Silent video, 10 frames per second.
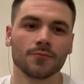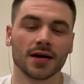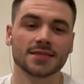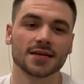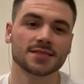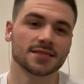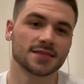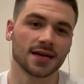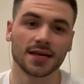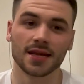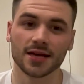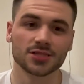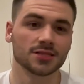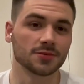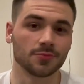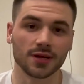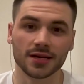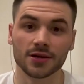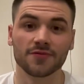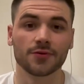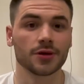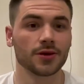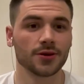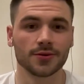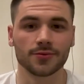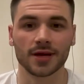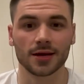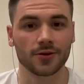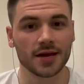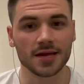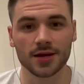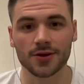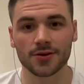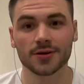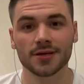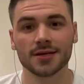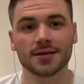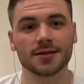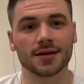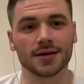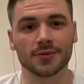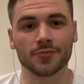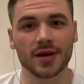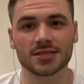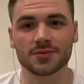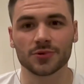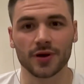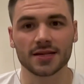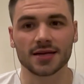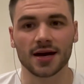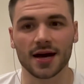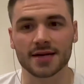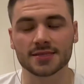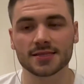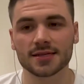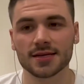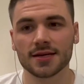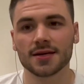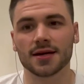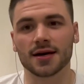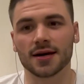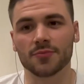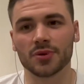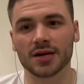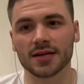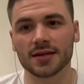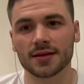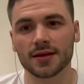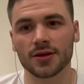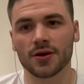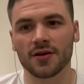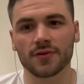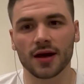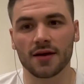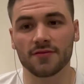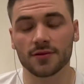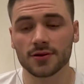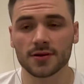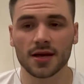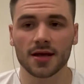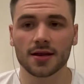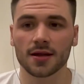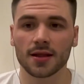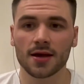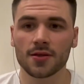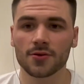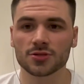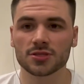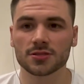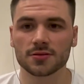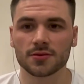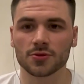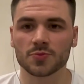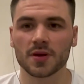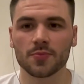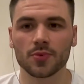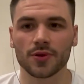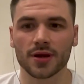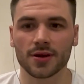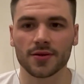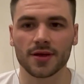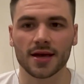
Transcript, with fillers: my Texas Tech connections and playing there for a year and we had a great year, um, made some great ties. Uh, but you know, I've I've learned that a lot of those those people there